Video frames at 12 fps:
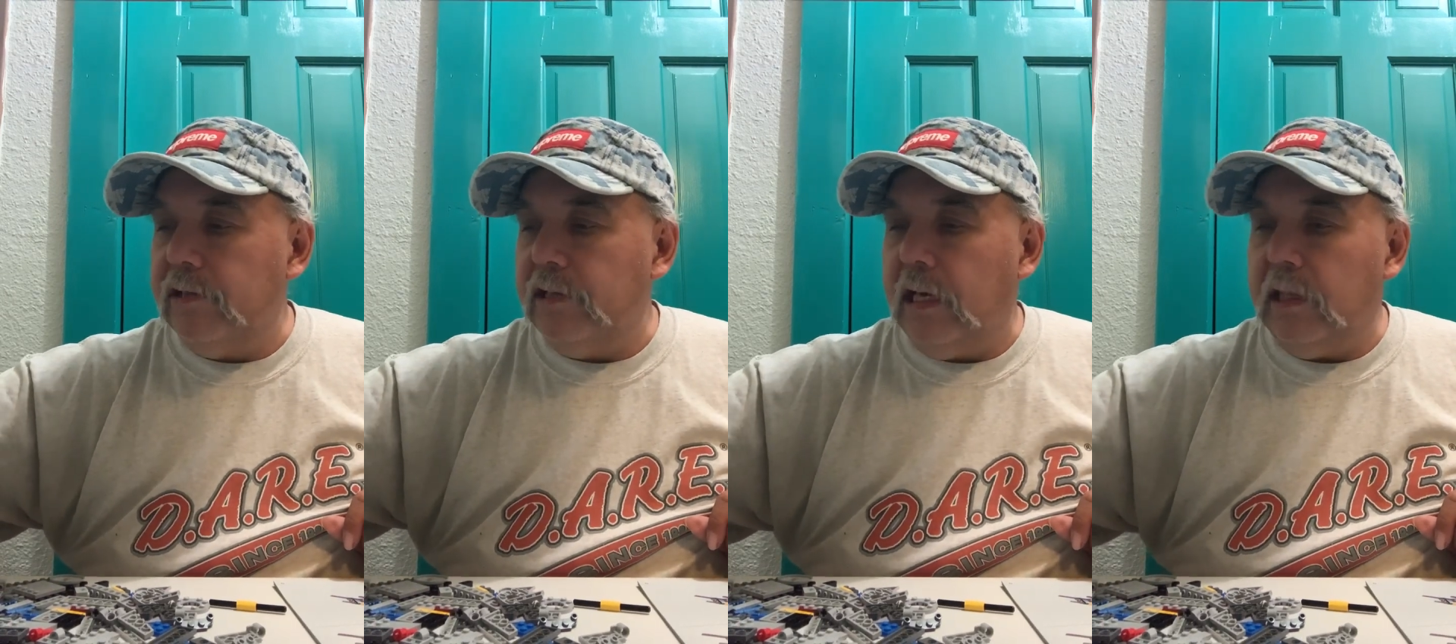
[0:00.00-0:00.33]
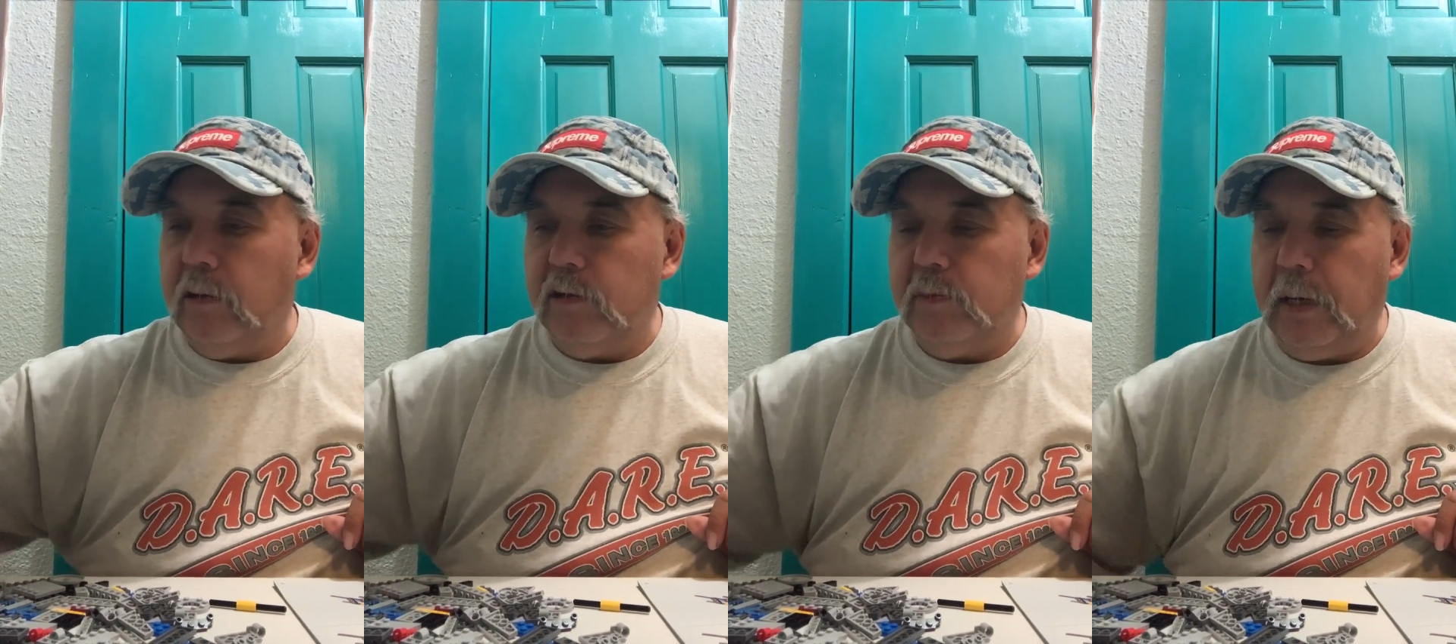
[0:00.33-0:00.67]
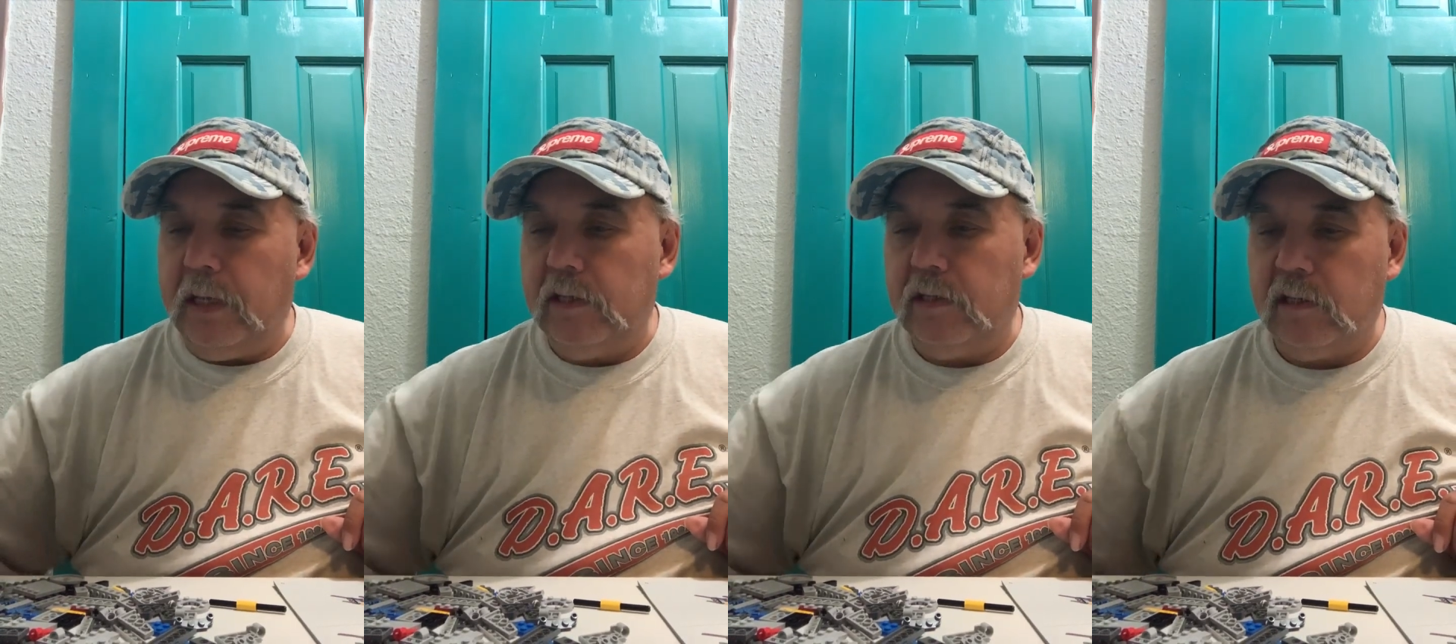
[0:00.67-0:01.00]
set that was
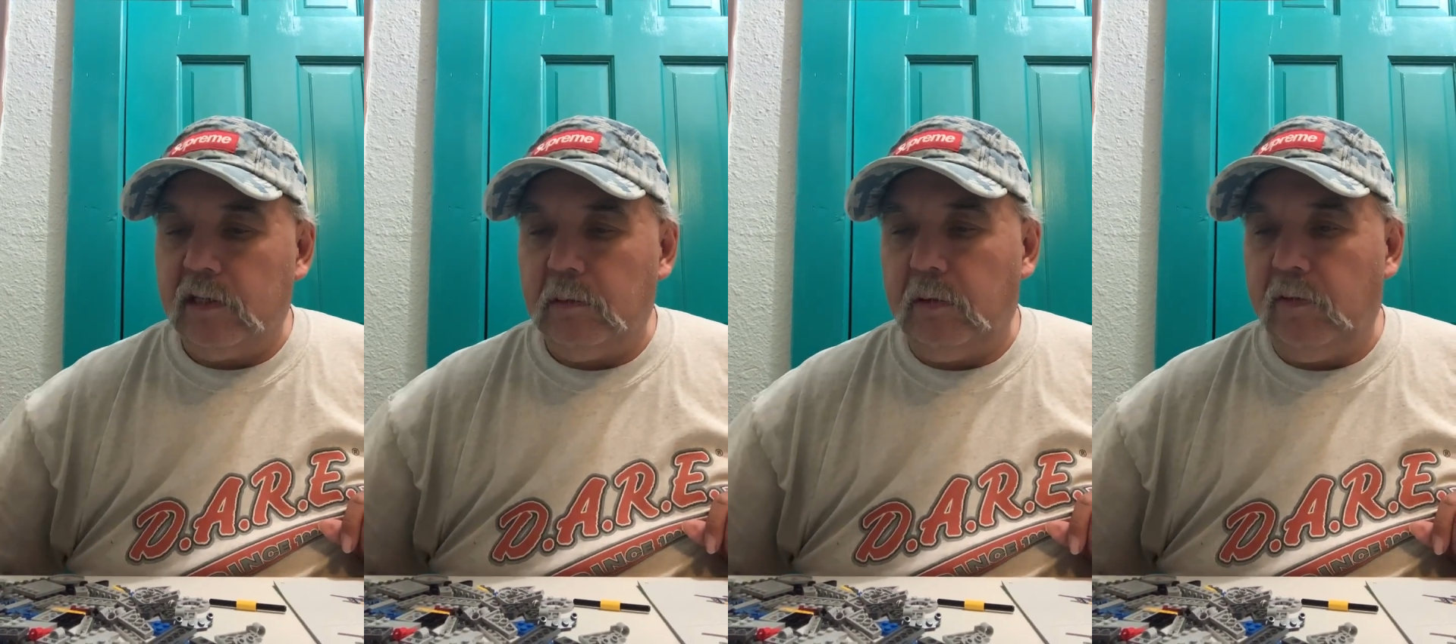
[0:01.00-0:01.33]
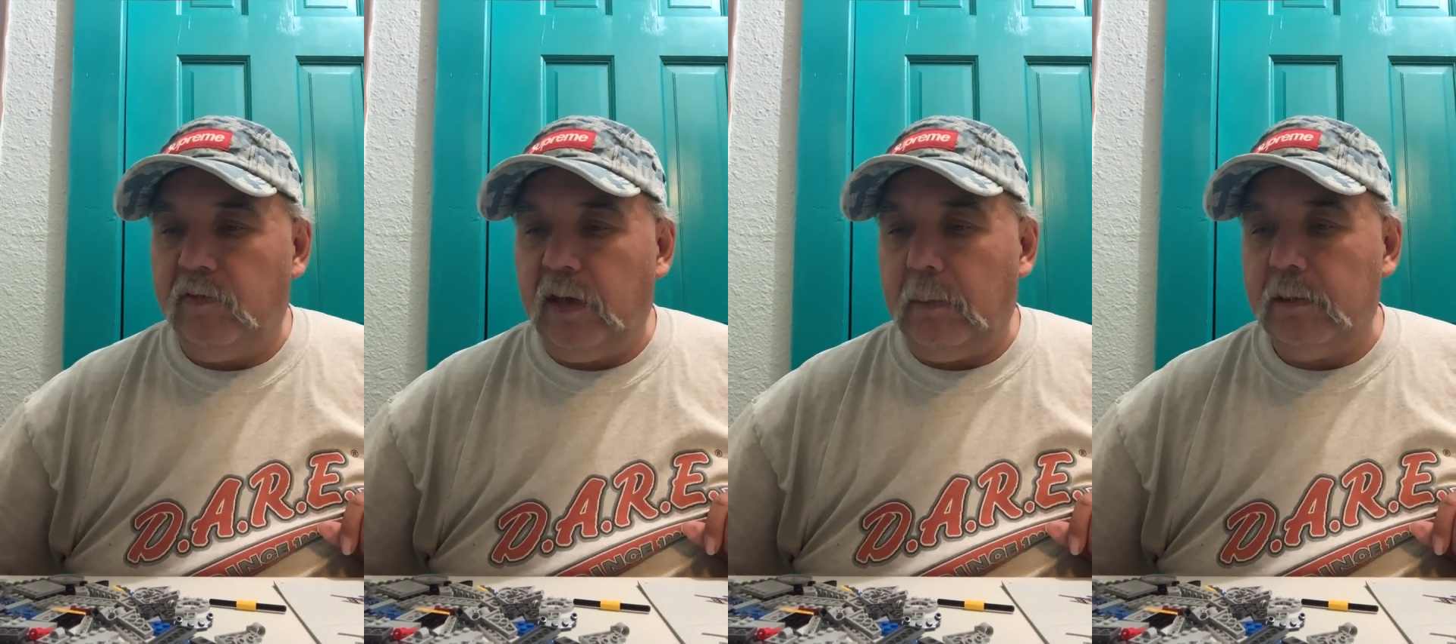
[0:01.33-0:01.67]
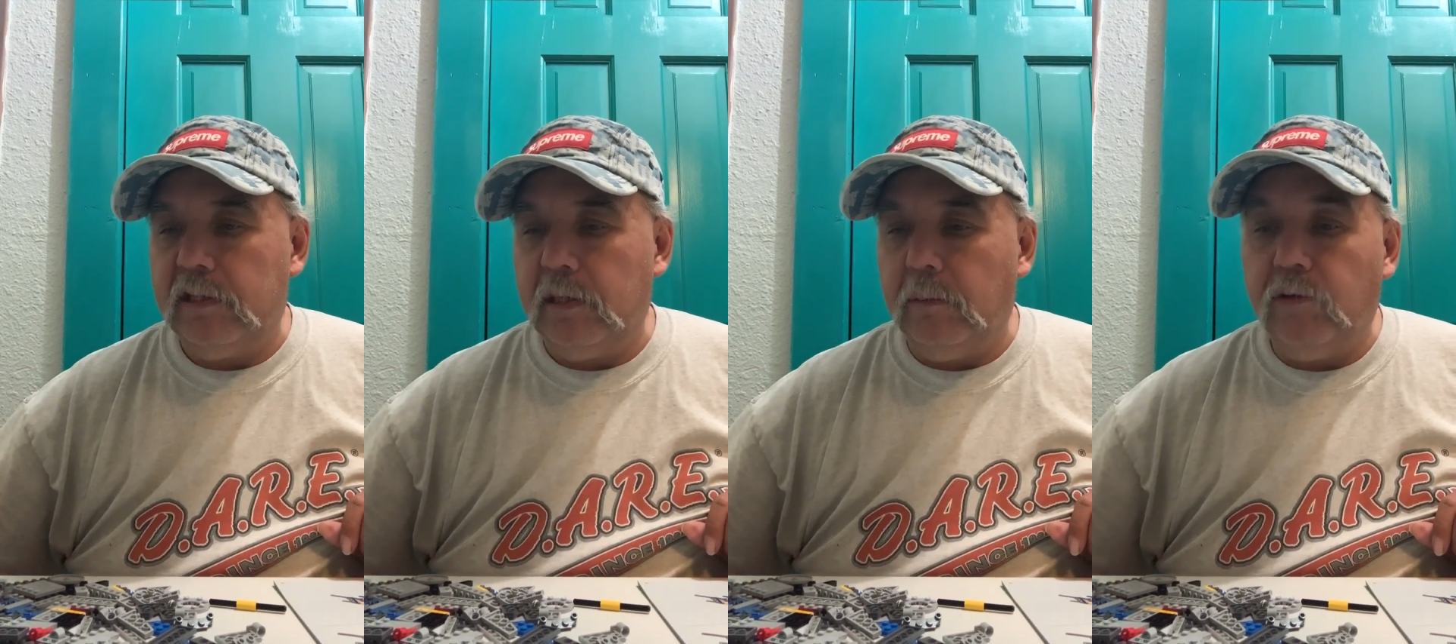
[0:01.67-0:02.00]
based on something
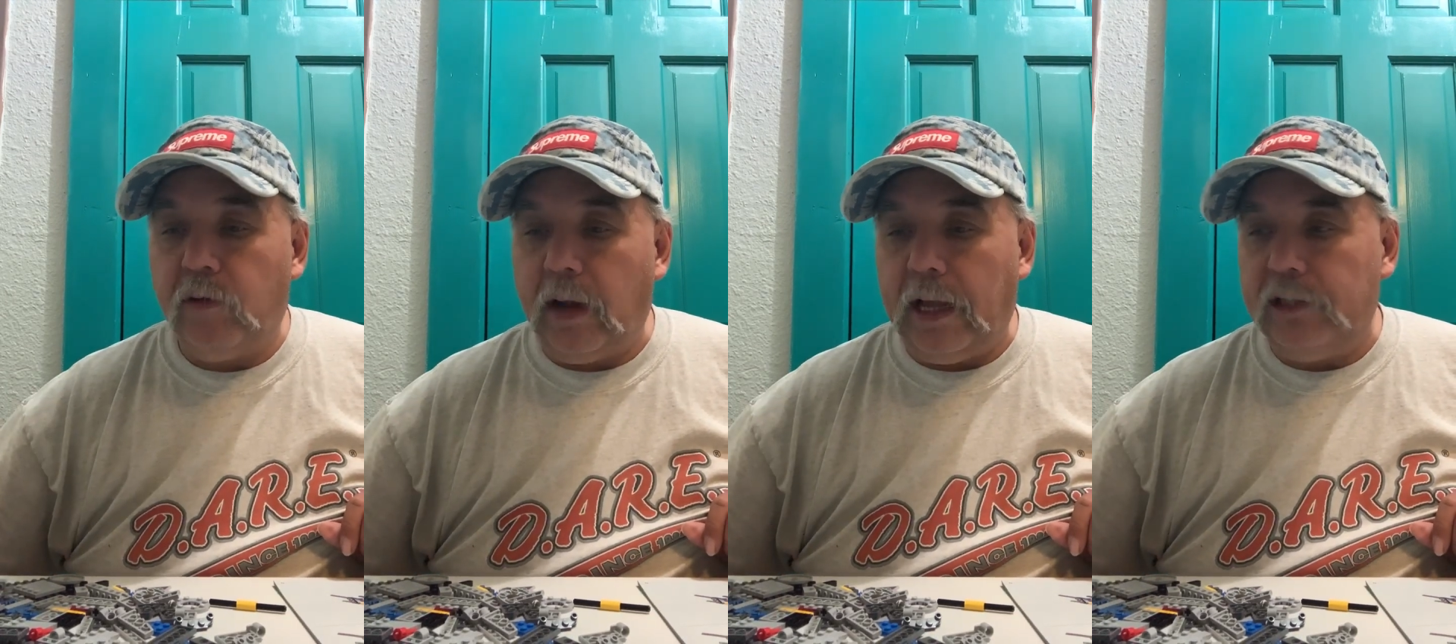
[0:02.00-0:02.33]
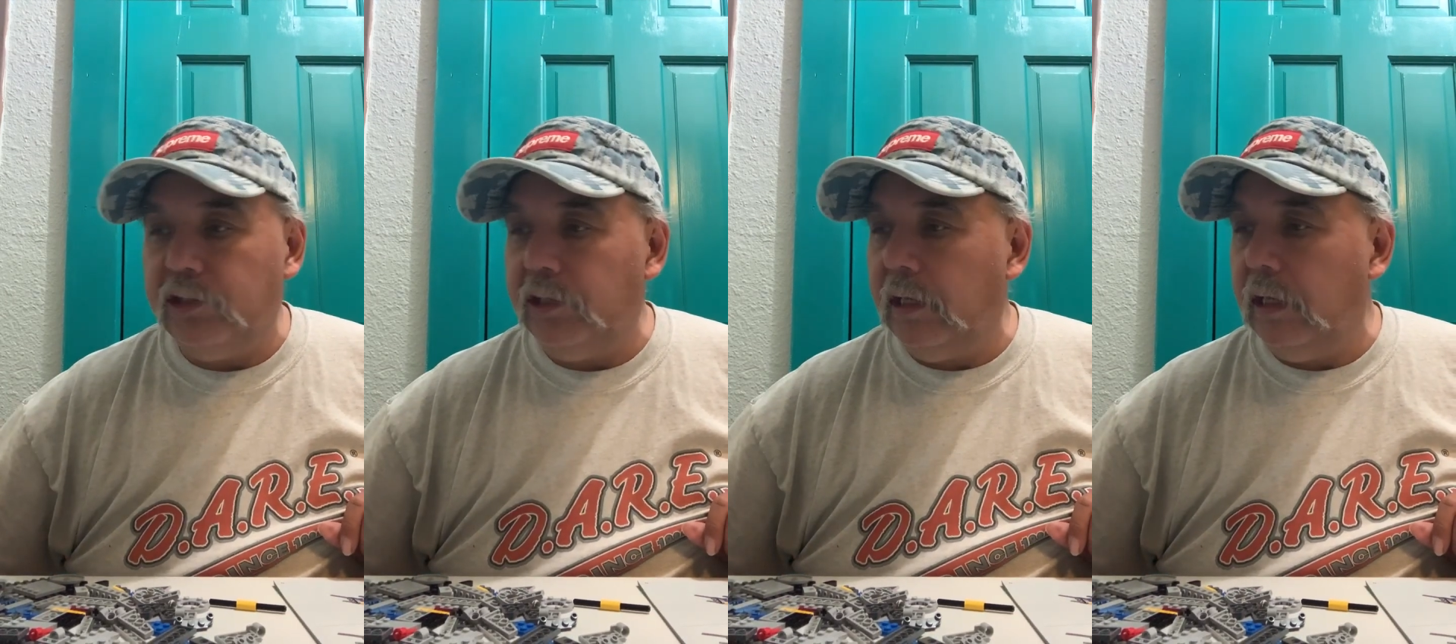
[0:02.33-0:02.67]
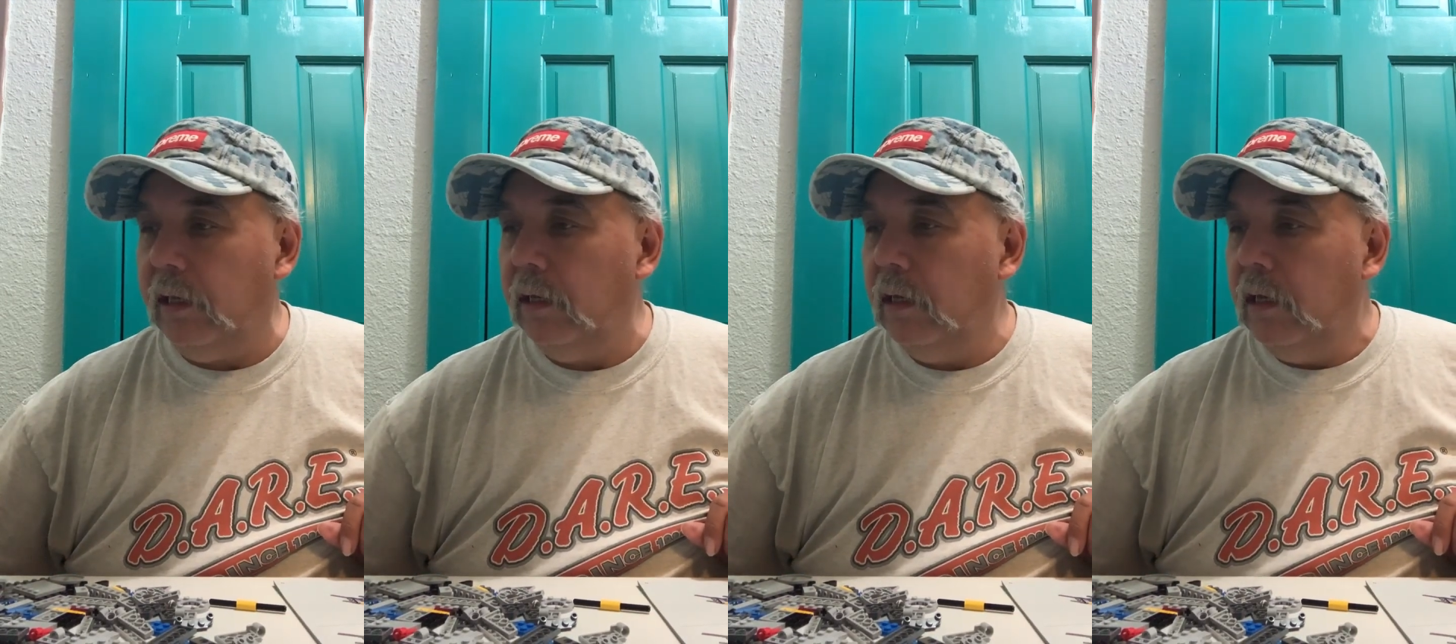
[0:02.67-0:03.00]
famous, some tragedy,